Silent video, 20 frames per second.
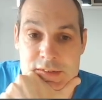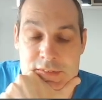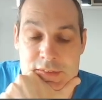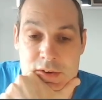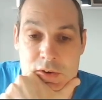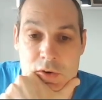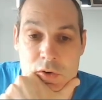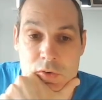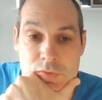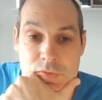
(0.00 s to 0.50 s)

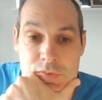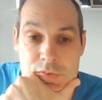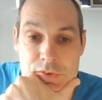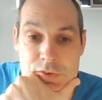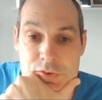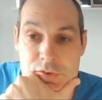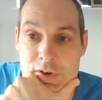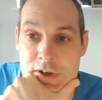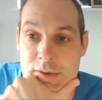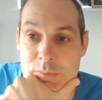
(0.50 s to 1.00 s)
They offer the
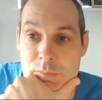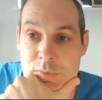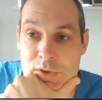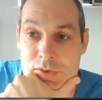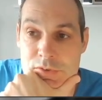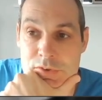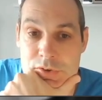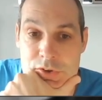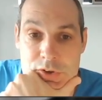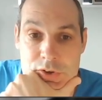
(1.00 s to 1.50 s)
trade we
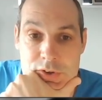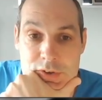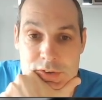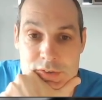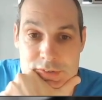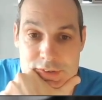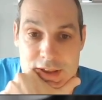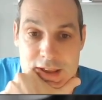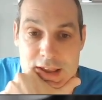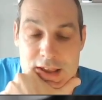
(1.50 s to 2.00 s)
took.
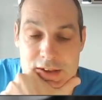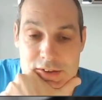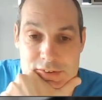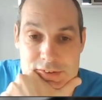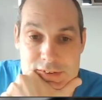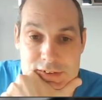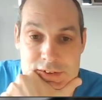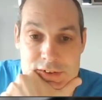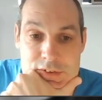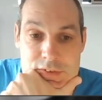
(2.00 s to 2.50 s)
That's
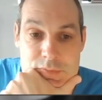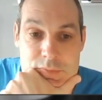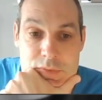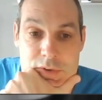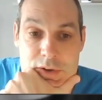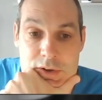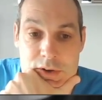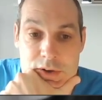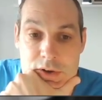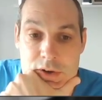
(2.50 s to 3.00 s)
excellent.
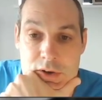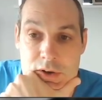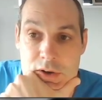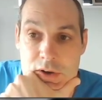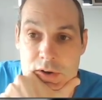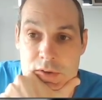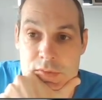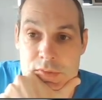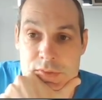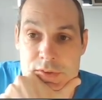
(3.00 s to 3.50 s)

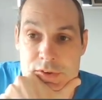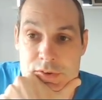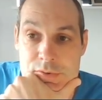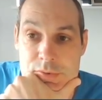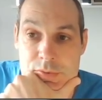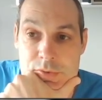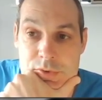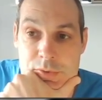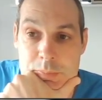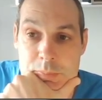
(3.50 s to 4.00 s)
And this
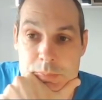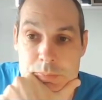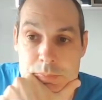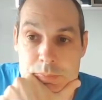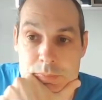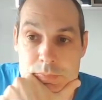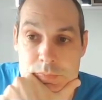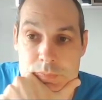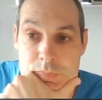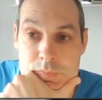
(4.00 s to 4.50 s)
was a...
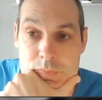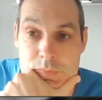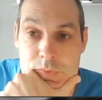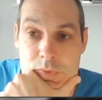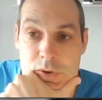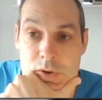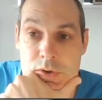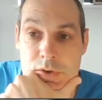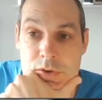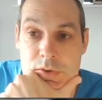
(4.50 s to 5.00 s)

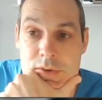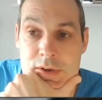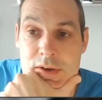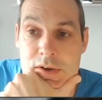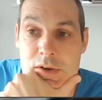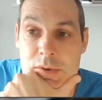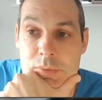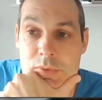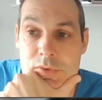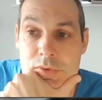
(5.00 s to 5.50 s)
Oh, you're now
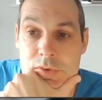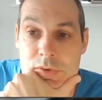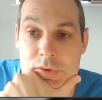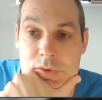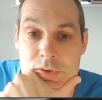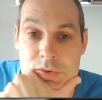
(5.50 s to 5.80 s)
able to...